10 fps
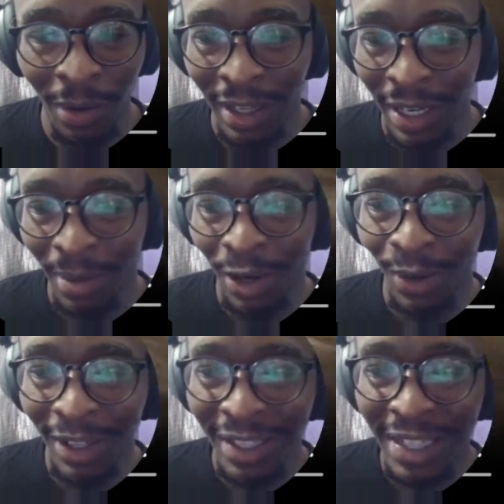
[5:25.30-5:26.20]
in the camera angle.
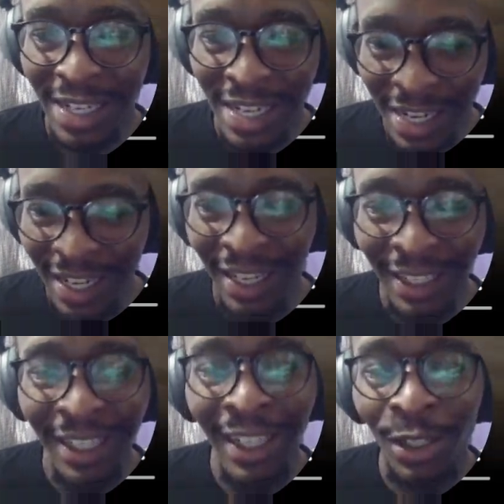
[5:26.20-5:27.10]
It
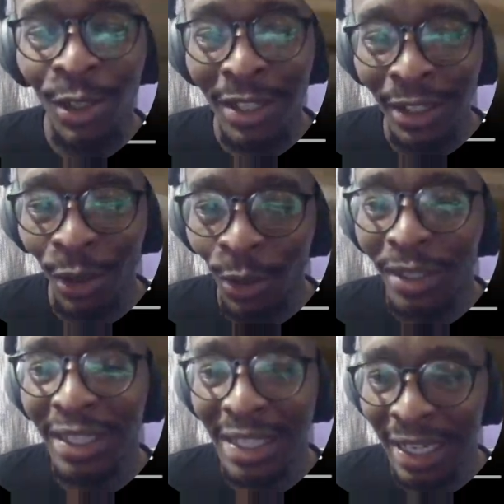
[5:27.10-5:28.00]

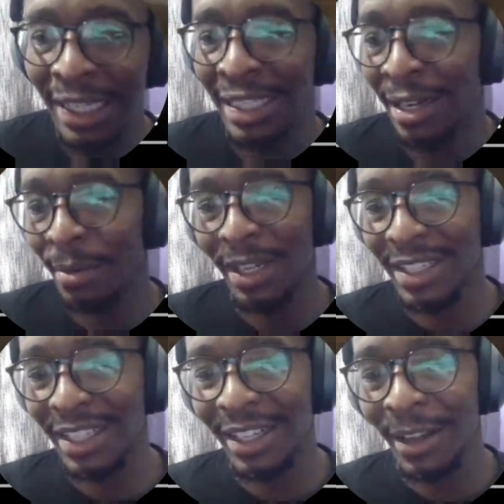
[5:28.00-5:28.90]
looks really
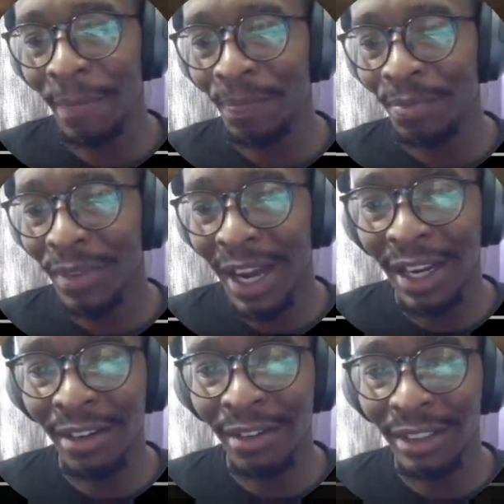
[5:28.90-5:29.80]
cinematic
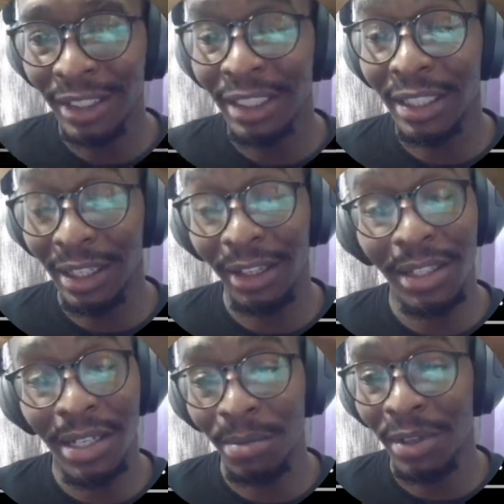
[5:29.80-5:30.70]
and
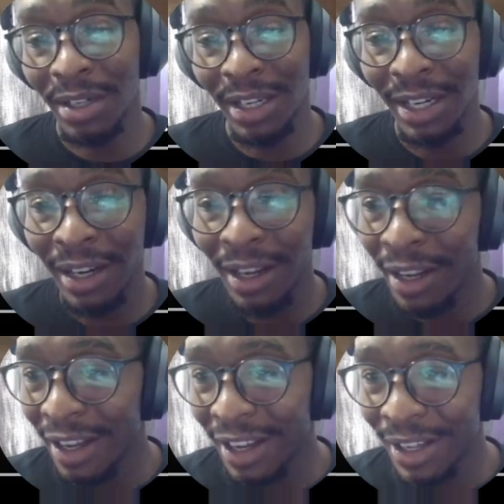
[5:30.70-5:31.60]
extremely real.
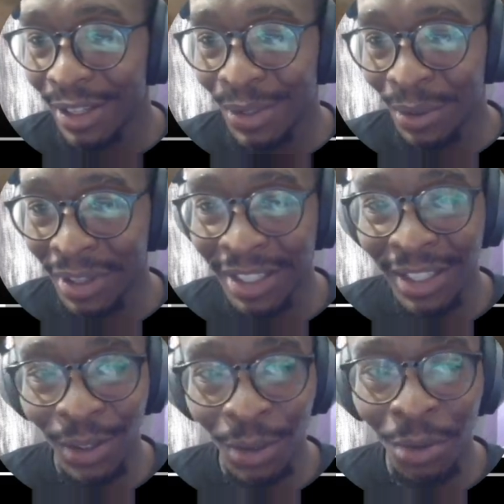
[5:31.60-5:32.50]
So this
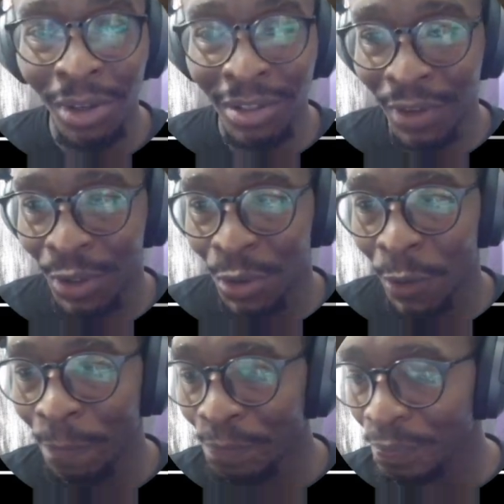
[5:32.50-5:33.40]
is Google's
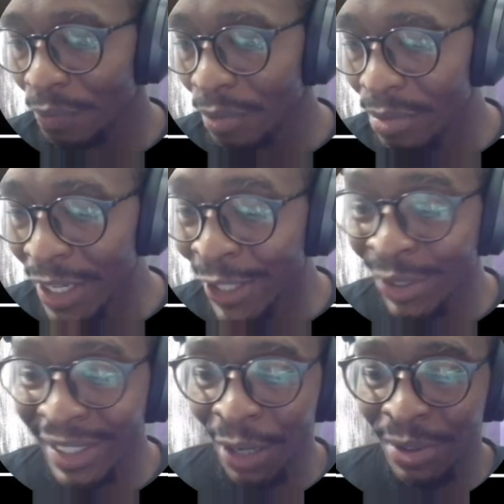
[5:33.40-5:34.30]
VO2. It's
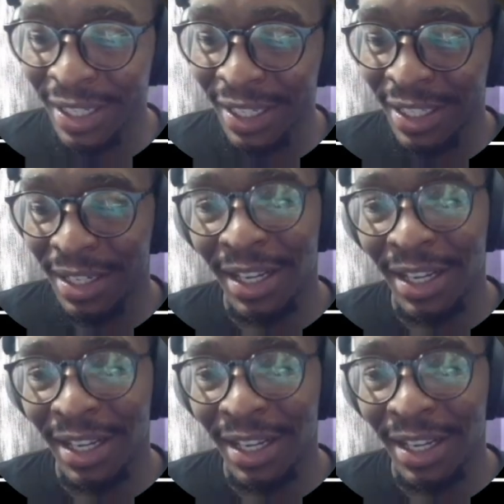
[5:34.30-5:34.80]
not out yet.